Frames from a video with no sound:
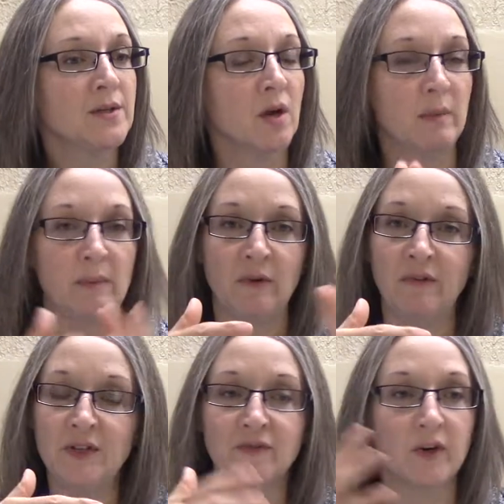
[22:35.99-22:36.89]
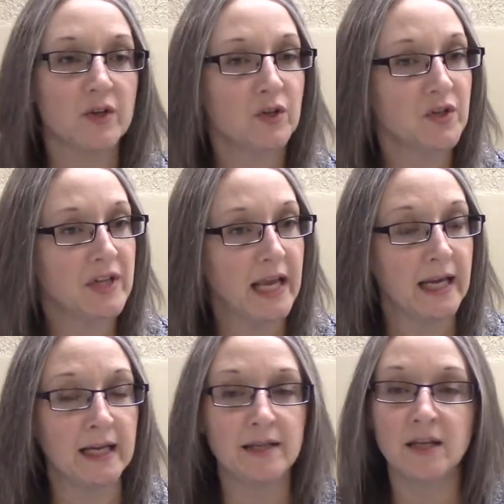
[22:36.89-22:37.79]
I don't remember if it's 1st or
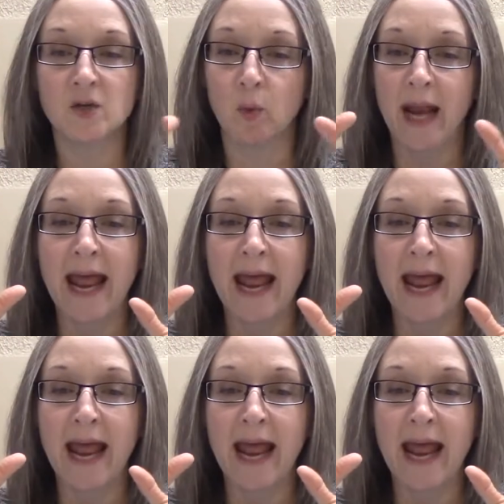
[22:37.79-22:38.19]
2nd, it says when